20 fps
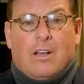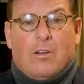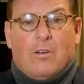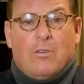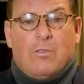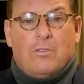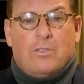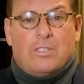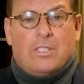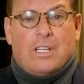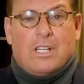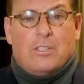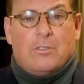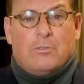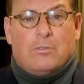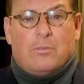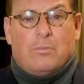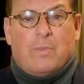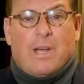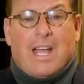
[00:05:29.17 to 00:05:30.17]
owes
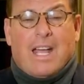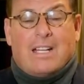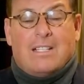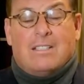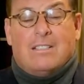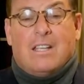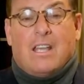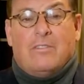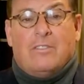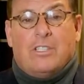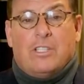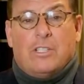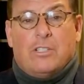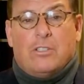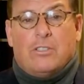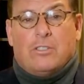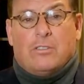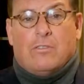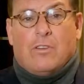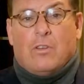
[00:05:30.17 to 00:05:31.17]
Israel back 7
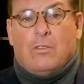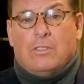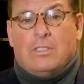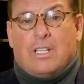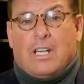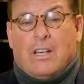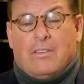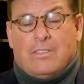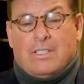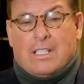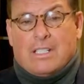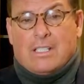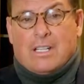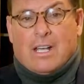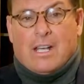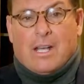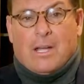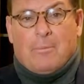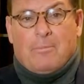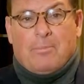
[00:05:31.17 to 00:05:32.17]
years of Old Covenant
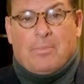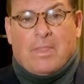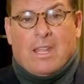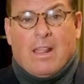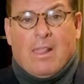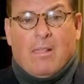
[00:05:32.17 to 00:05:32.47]
time.